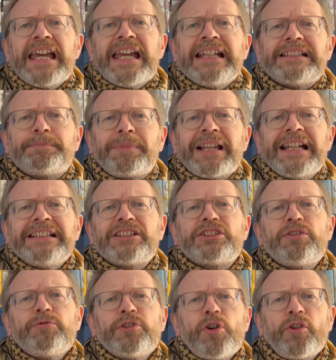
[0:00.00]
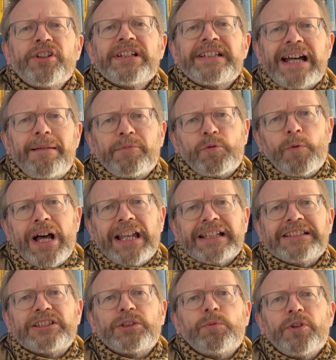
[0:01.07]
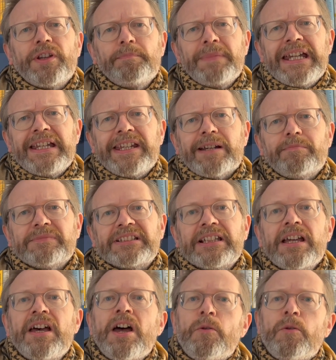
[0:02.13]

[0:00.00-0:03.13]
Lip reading: his plays do not adapt well into other mediums,